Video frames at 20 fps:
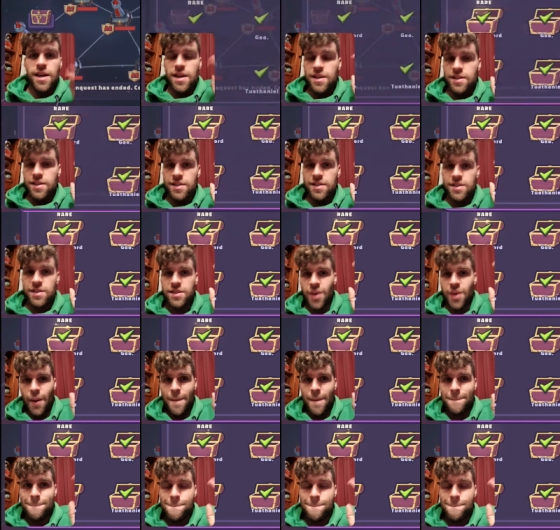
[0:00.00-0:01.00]
So,
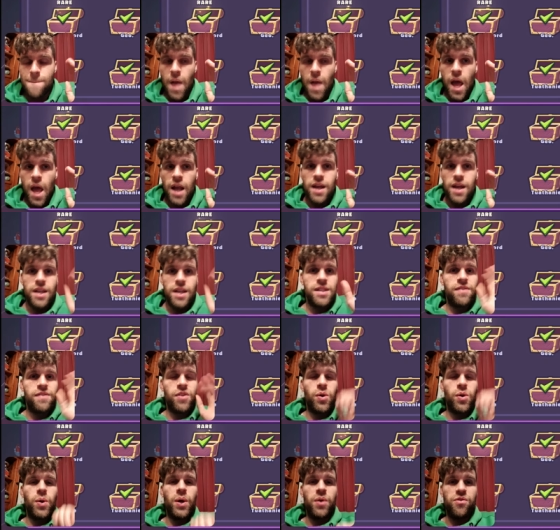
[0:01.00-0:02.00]
let's have a
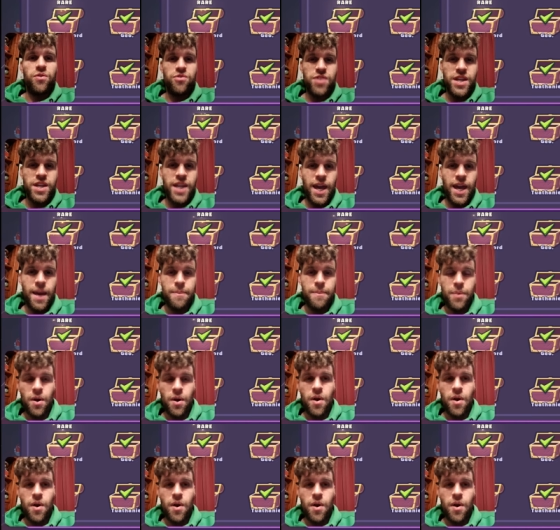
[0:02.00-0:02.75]
quick recap